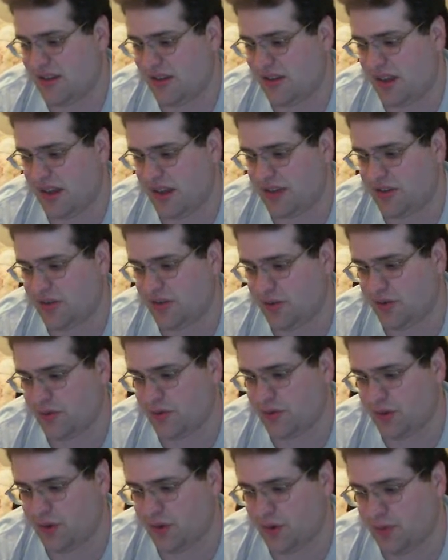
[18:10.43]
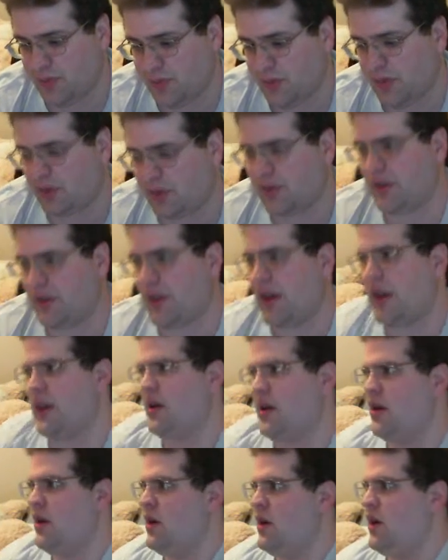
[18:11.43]
Last year for her
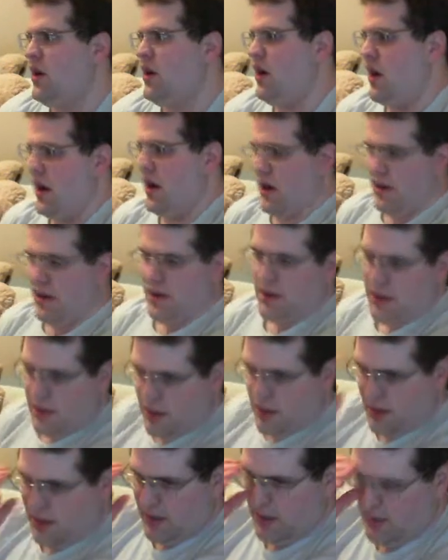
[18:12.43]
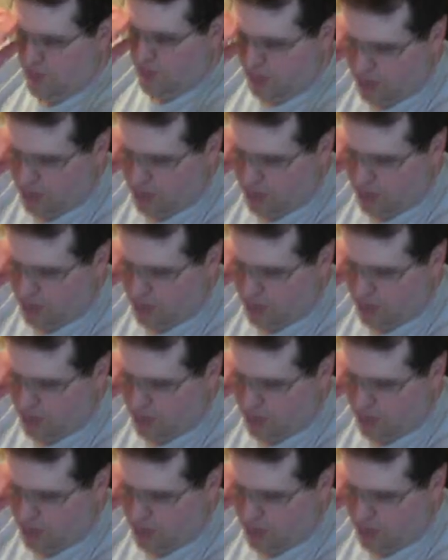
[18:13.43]
birthday, I gave